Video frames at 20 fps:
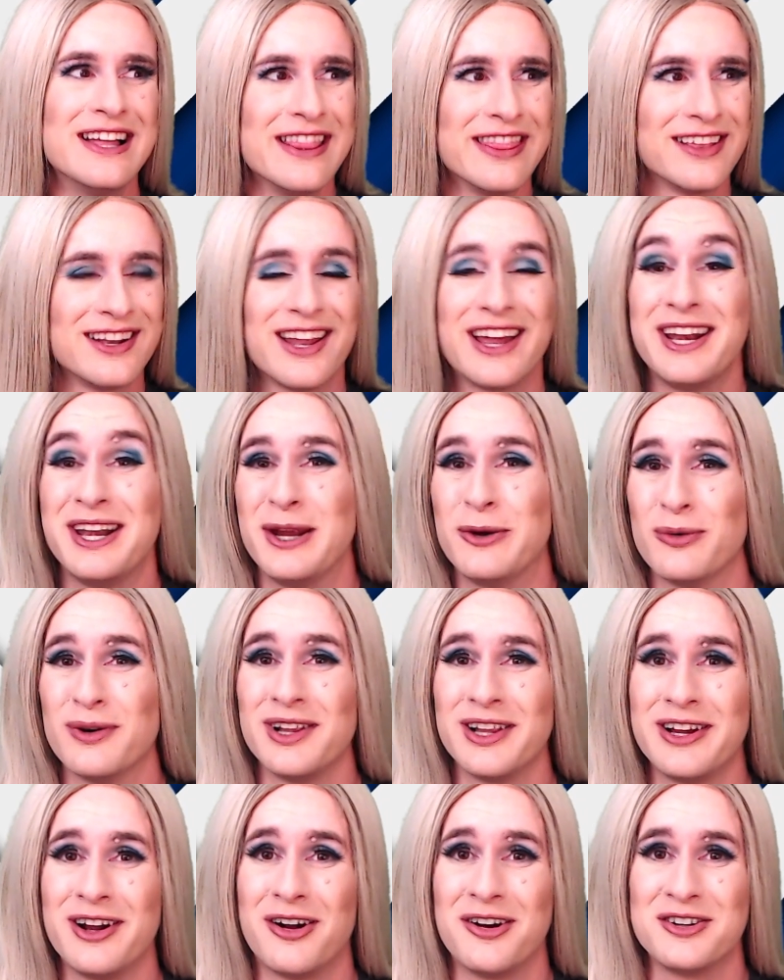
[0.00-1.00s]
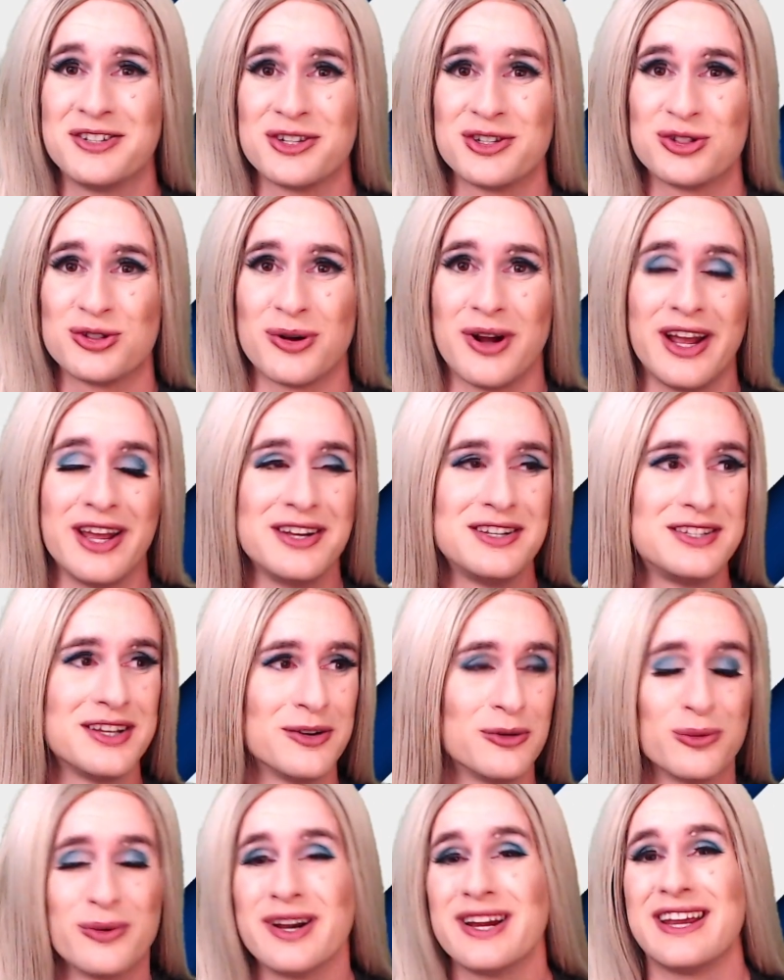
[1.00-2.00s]
the Lightning really are just trying to
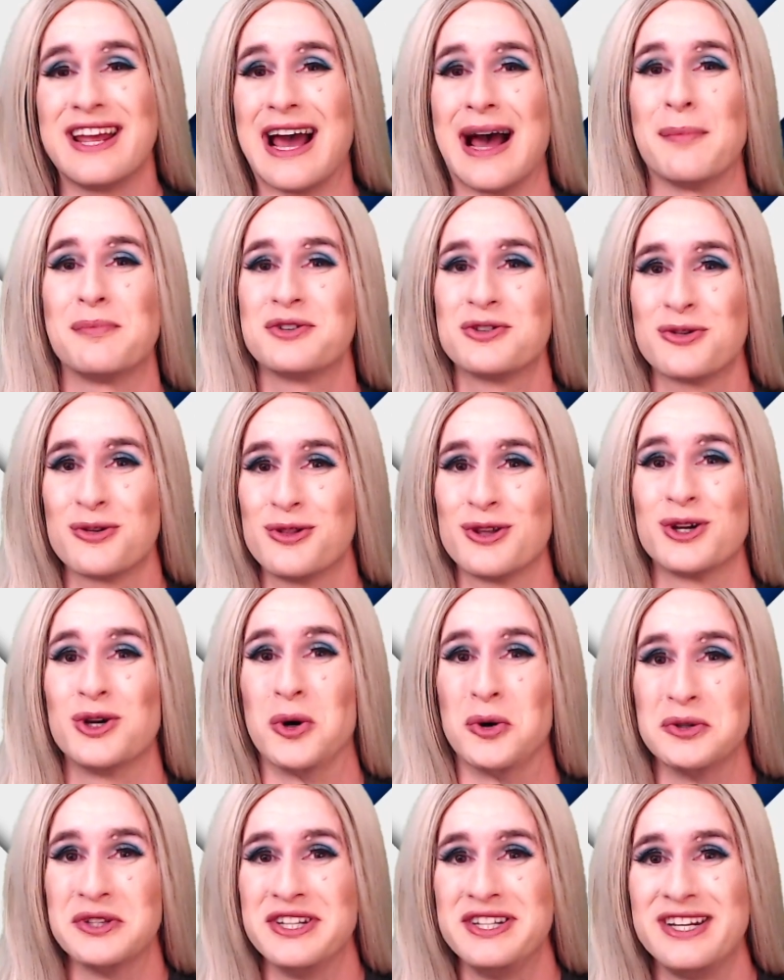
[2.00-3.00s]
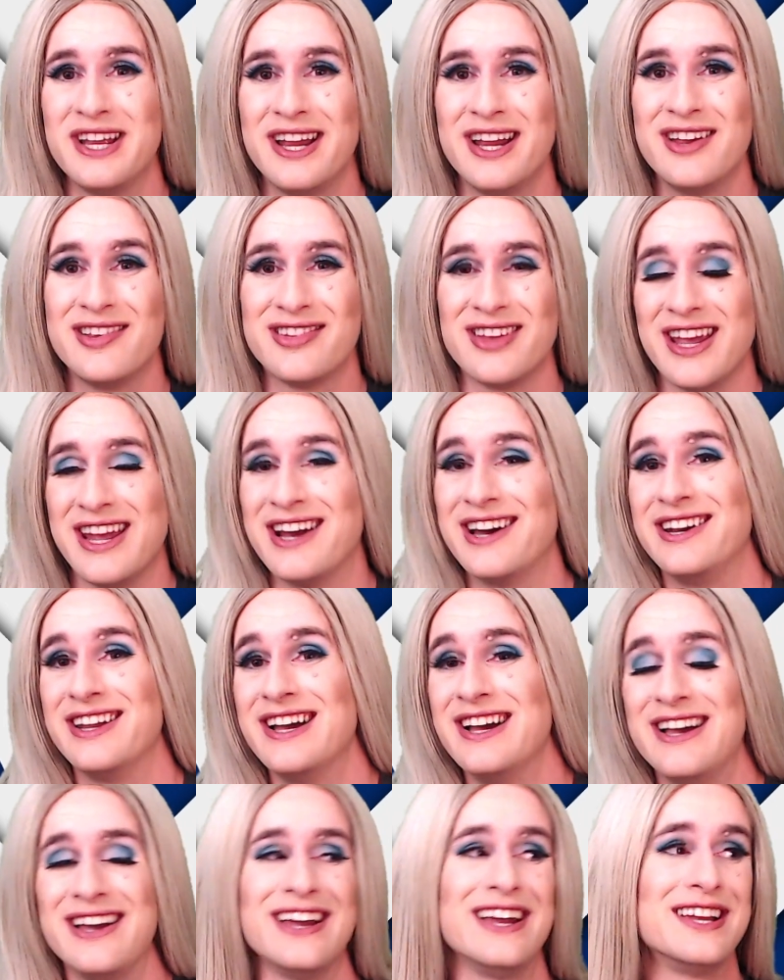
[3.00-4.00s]
recapture the golden days, and
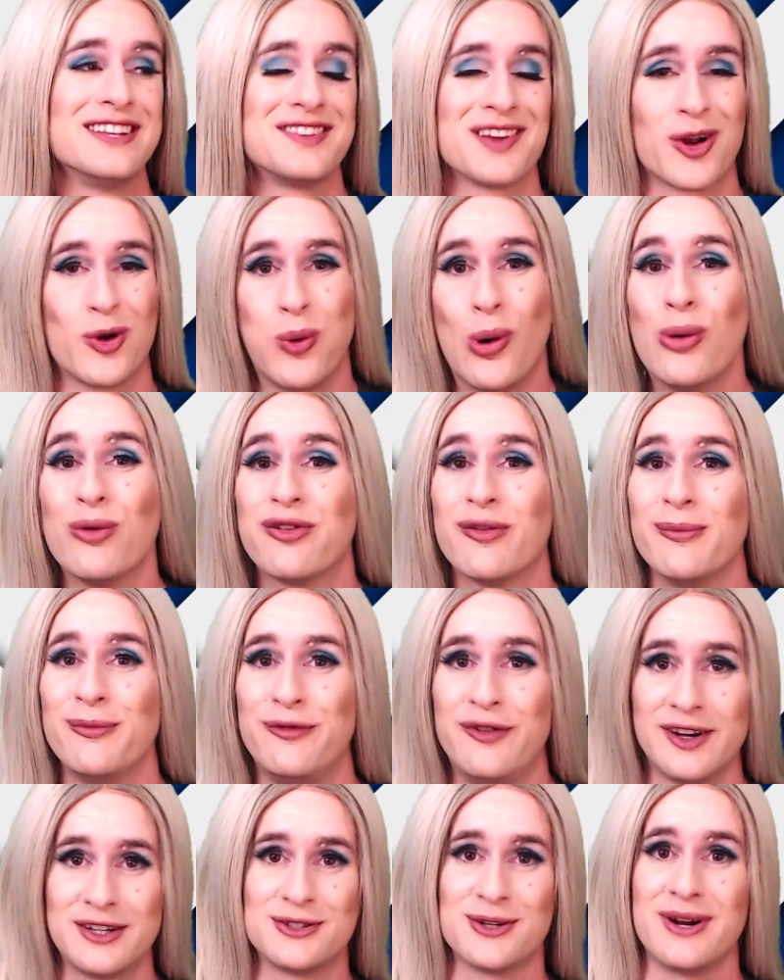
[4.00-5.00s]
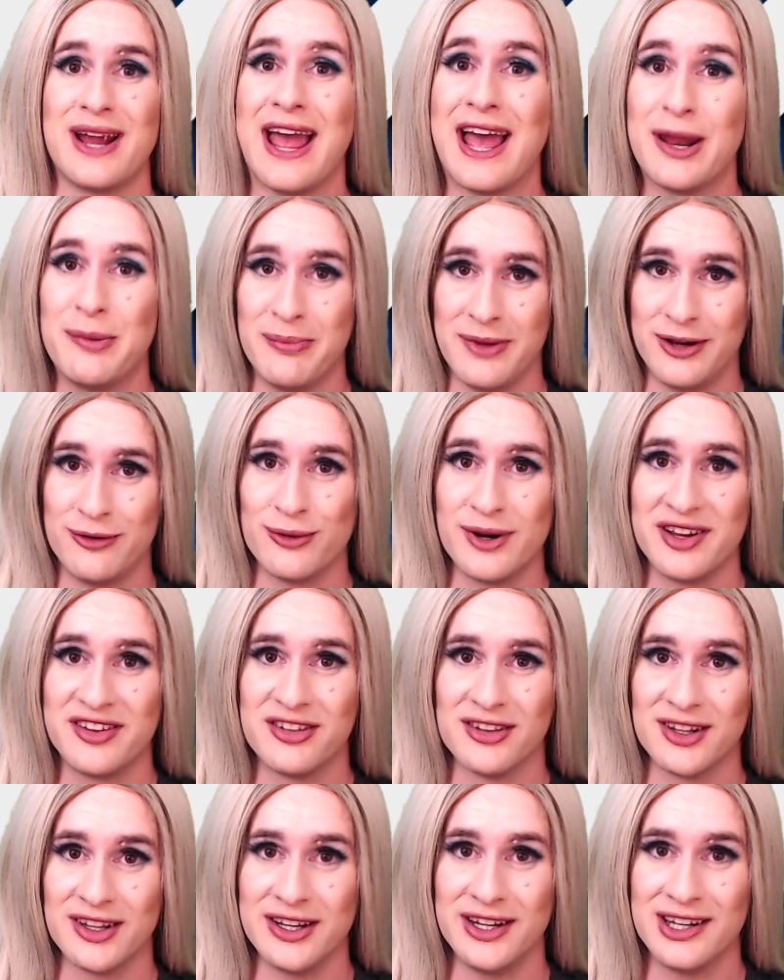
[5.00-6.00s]
it's a quote from Victor Hedman
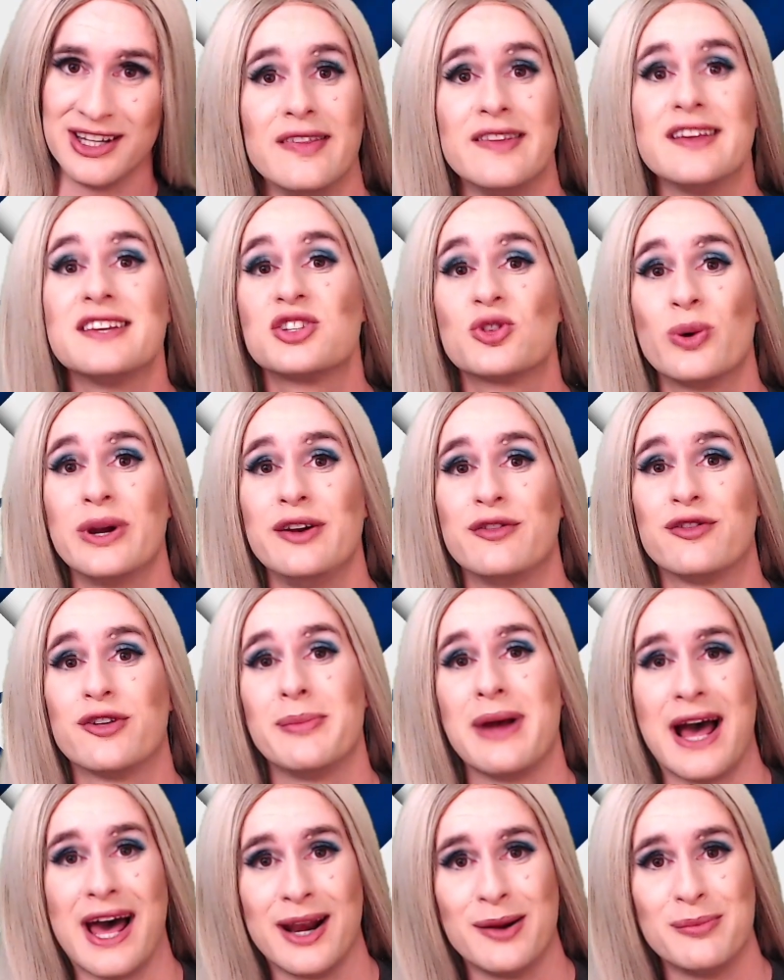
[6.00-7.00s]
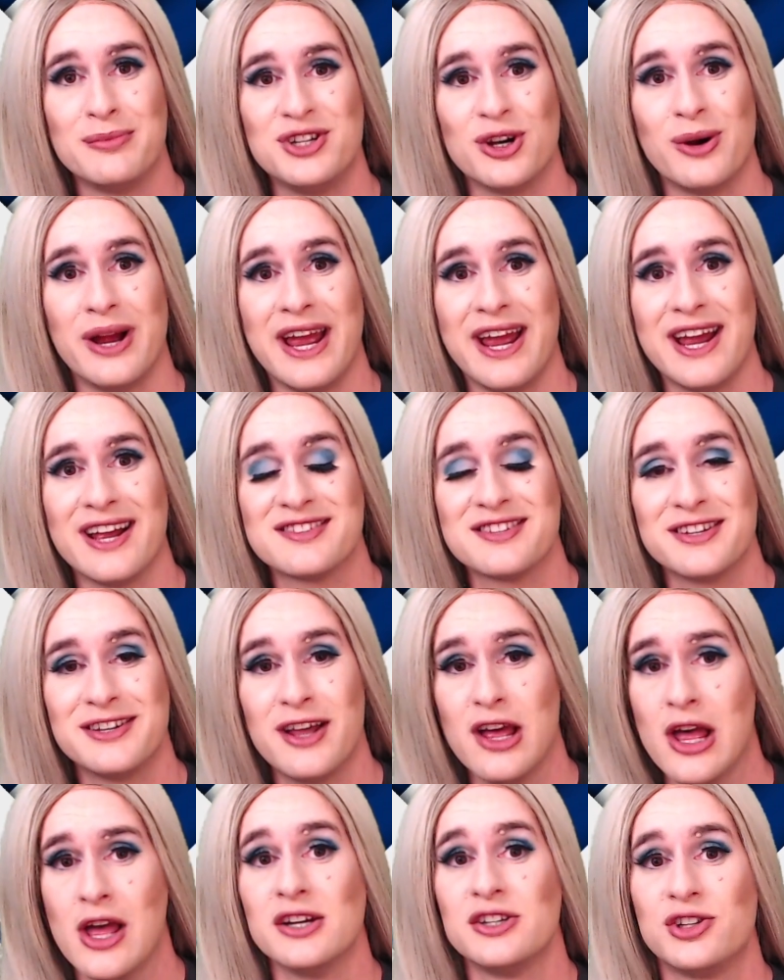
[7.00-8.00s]
recently. This tweet from Adam Johansson
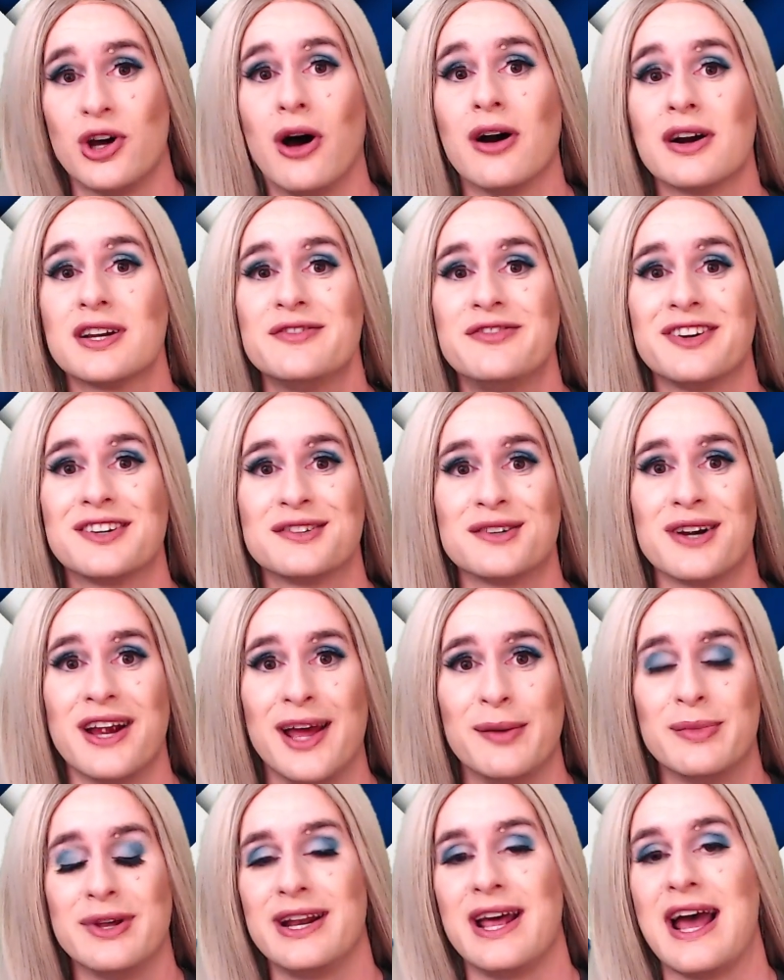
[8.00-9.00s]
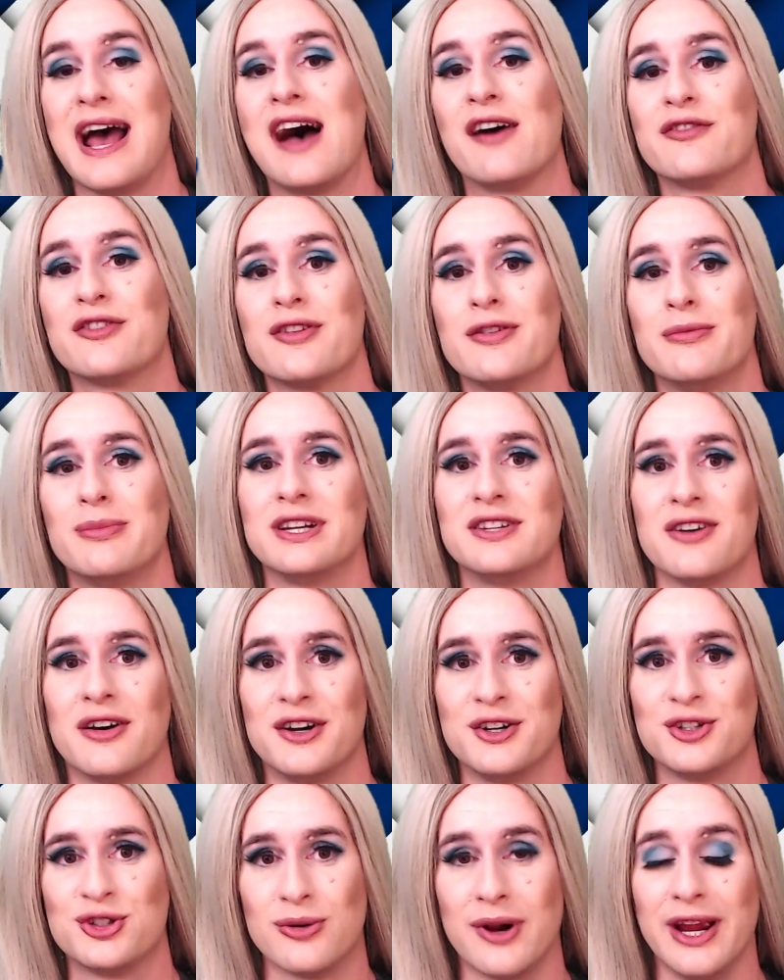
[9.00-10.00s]
talked to Victor Hedman after the
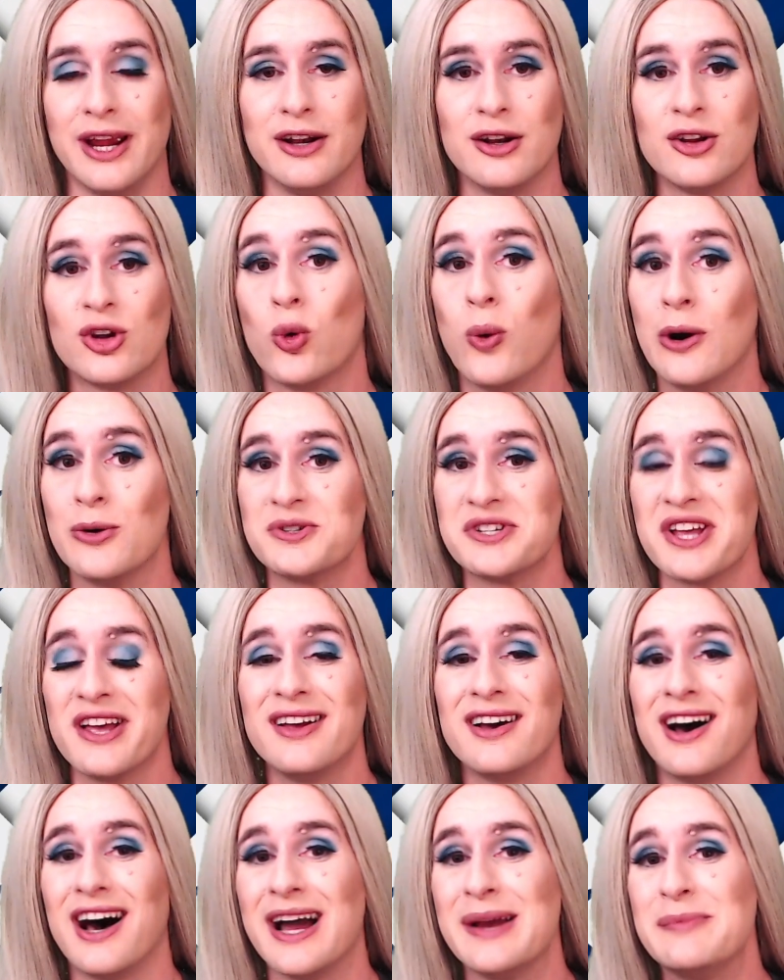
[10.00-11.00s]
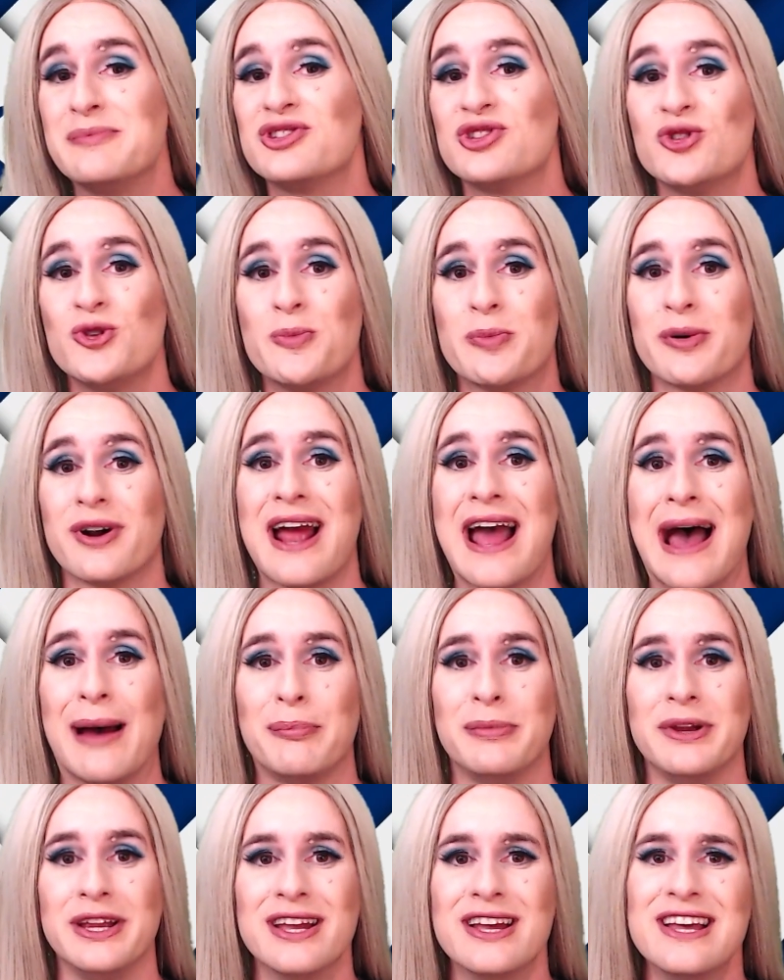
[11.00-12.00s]
McDonagh trade. Quote, "I'm super
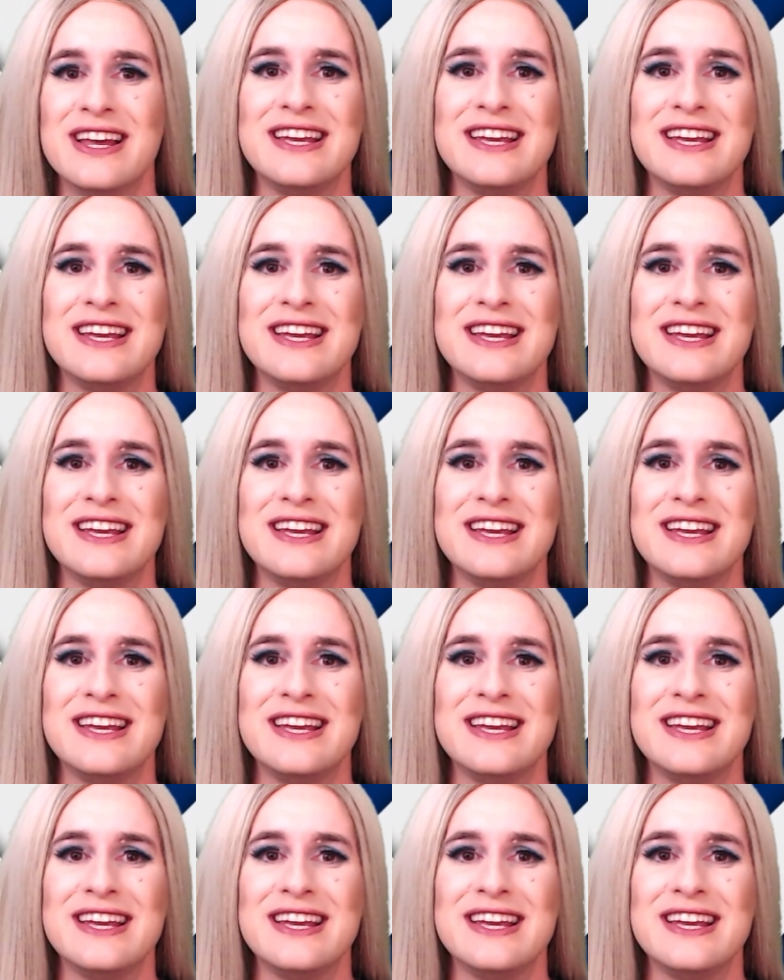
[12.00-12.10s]
happy.